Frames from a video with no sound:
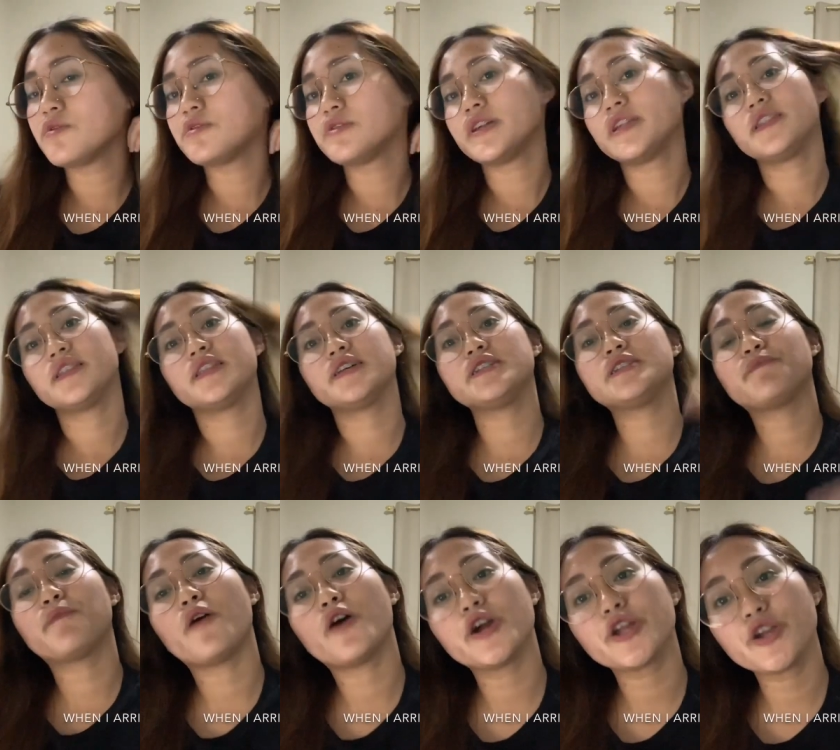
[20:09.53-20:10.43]
In this
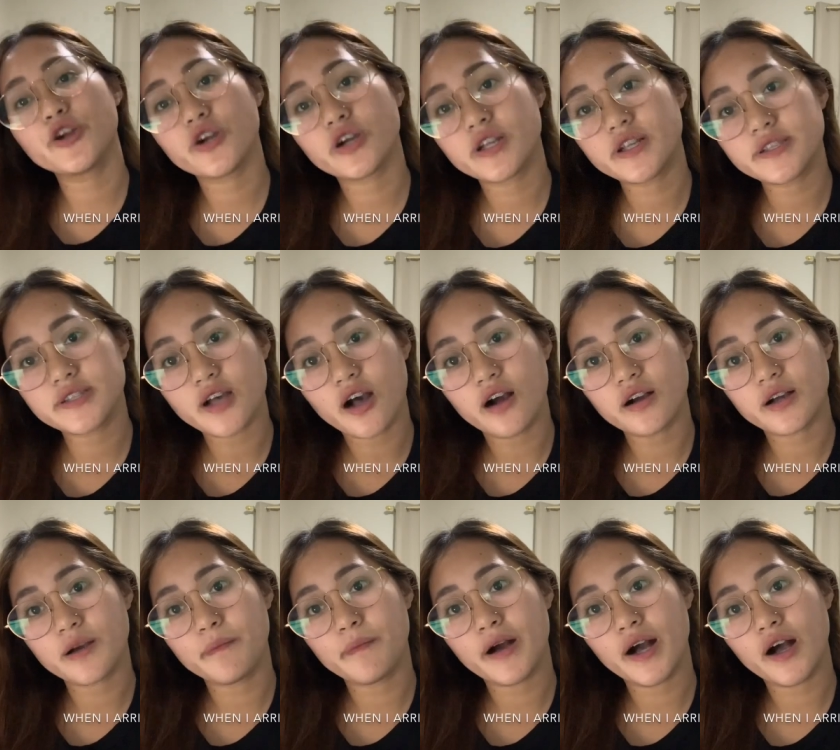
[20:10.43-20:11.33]
part, you're gonna
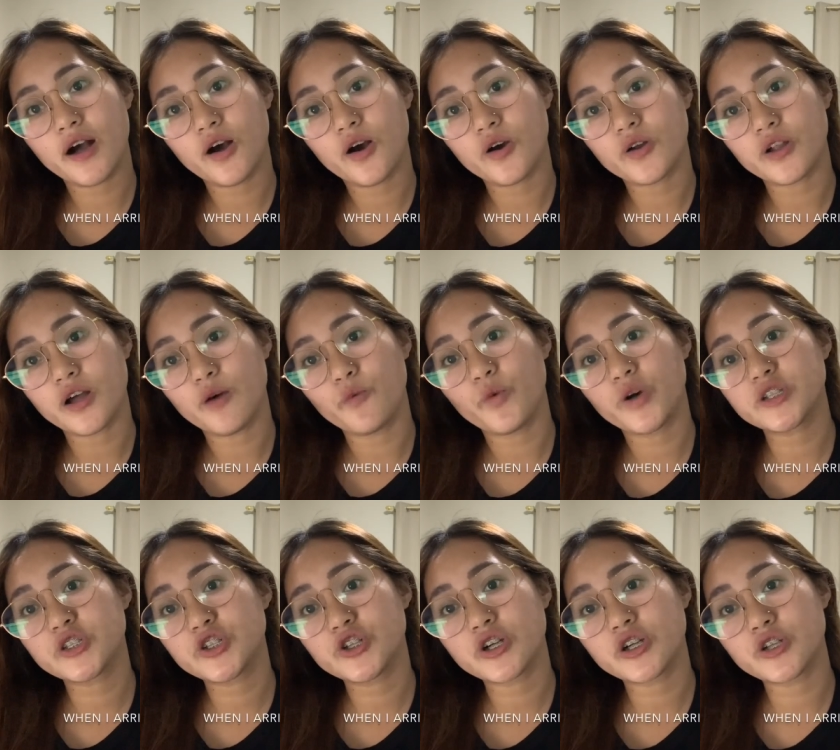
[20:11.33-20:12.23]
talk about
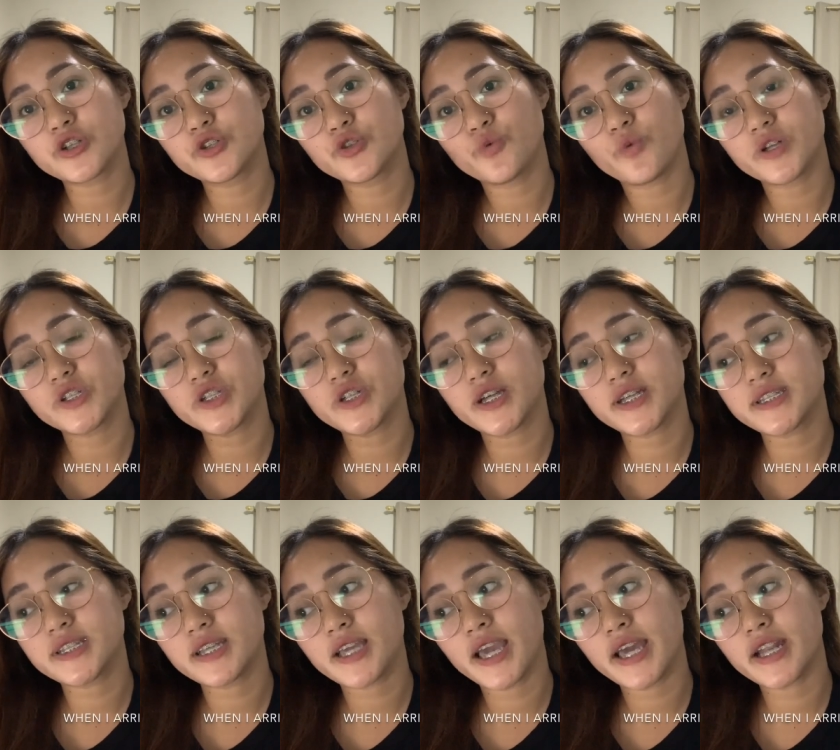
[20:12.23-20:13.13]
what you're gonna do once you
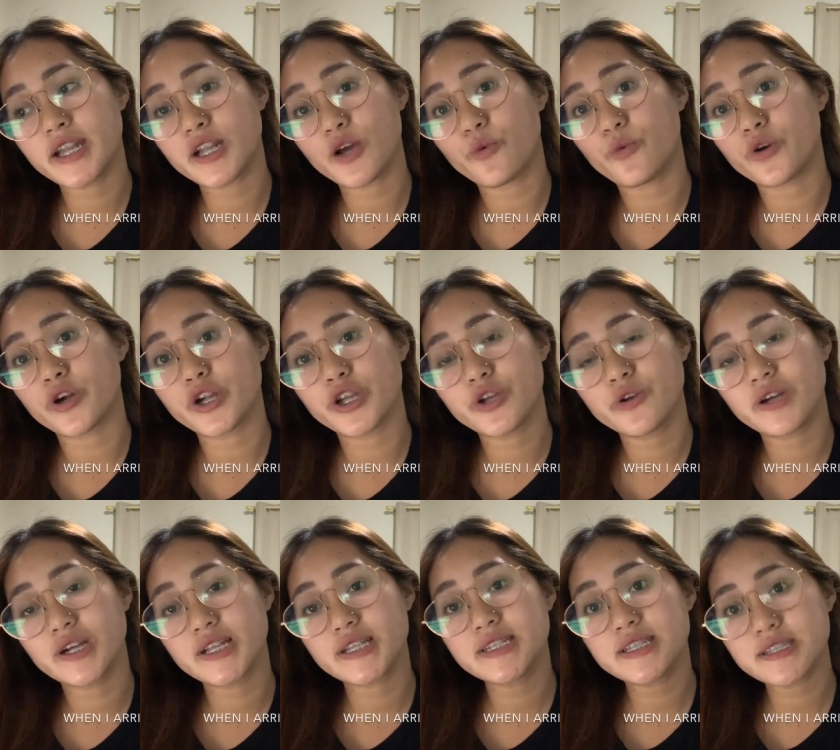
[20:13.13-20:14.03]
get to Canada, where
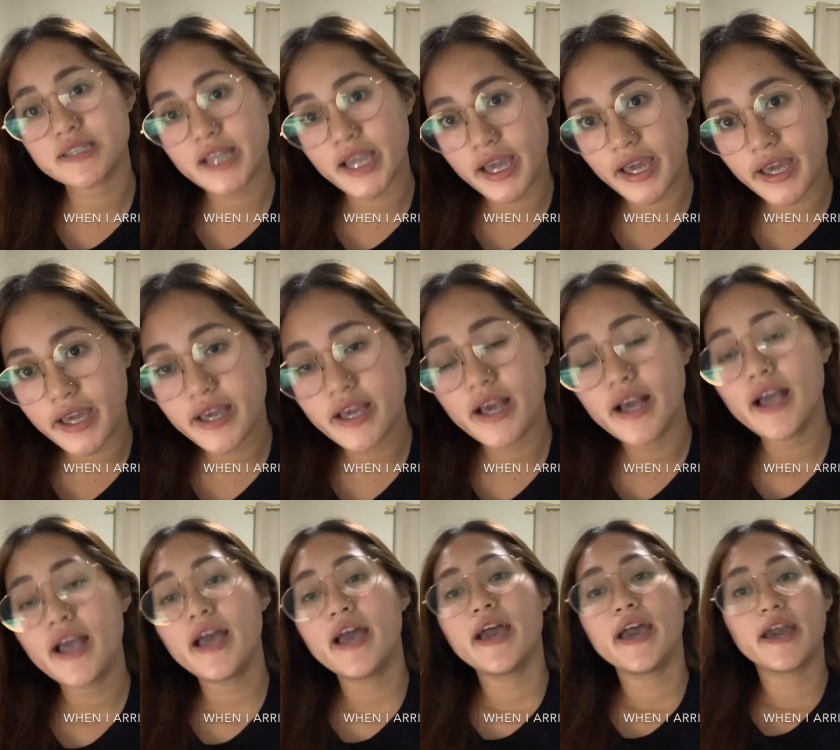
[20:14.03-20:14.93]
you're gonna stay,
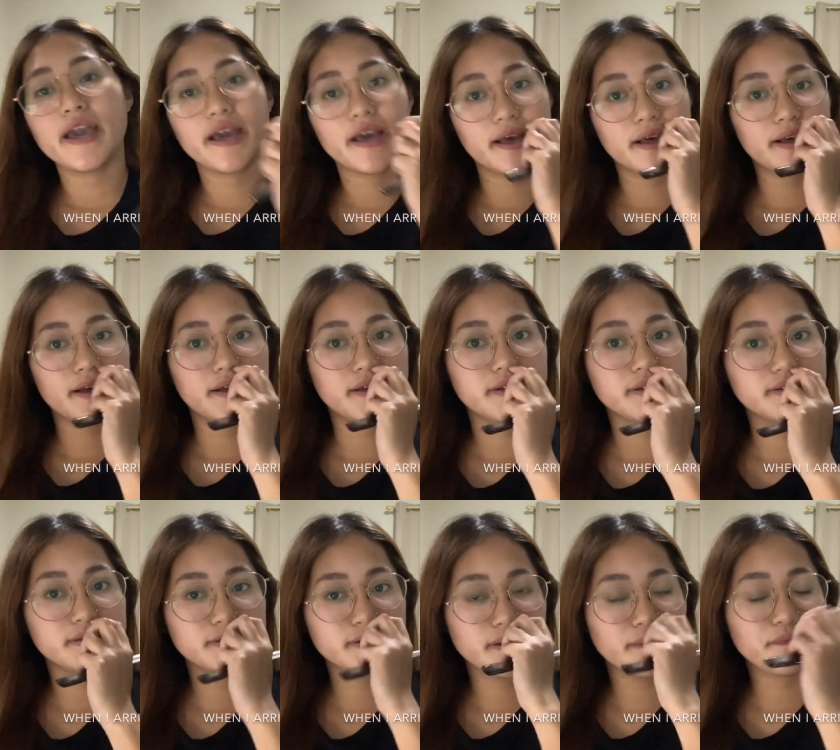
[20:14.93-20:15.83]

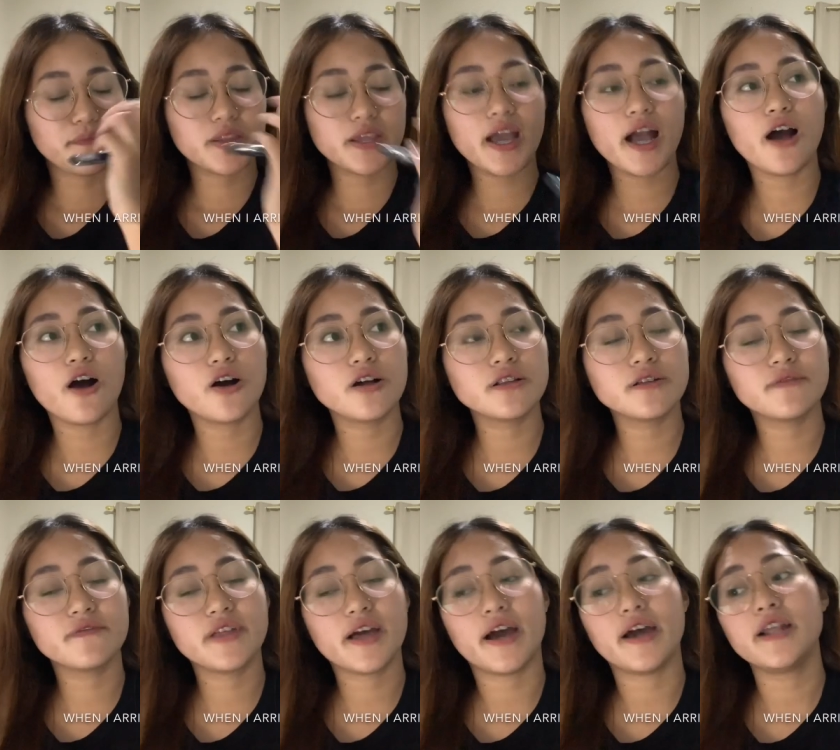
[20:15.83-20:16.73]
and yeah, all
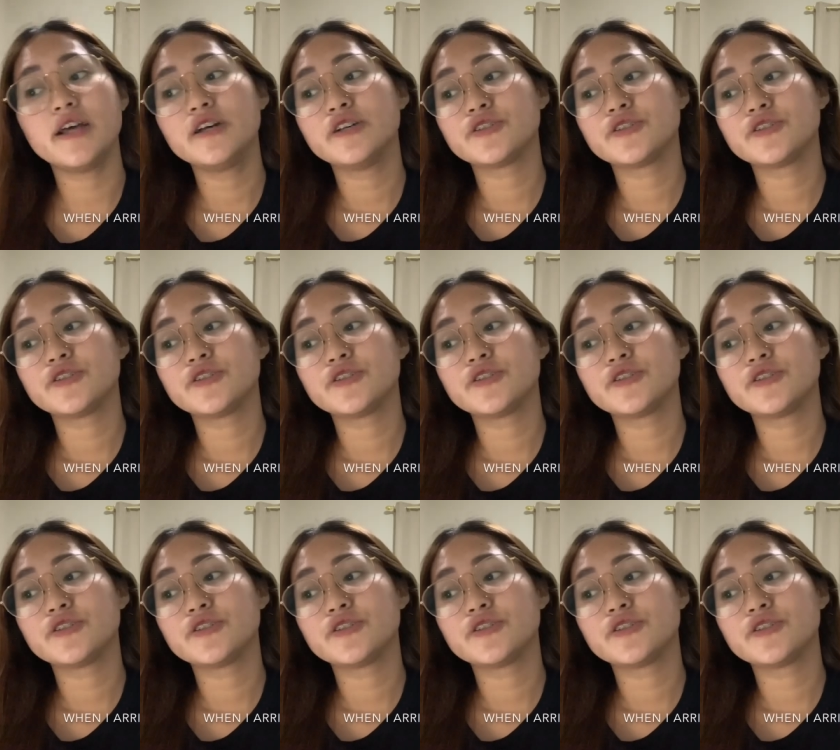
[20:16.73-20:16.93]
of that.